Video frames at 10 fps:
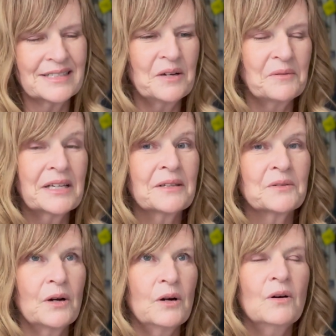So we're gonna
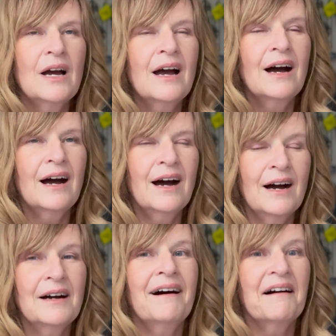grow
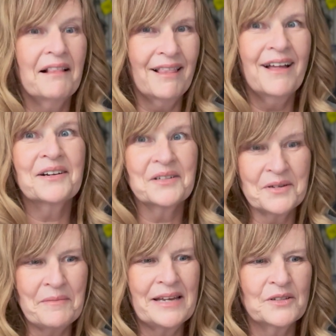a lot of
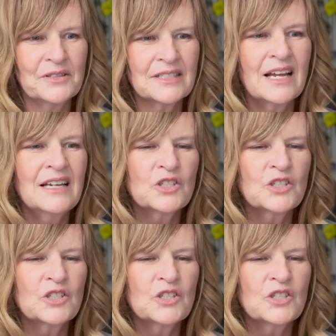tomatoes.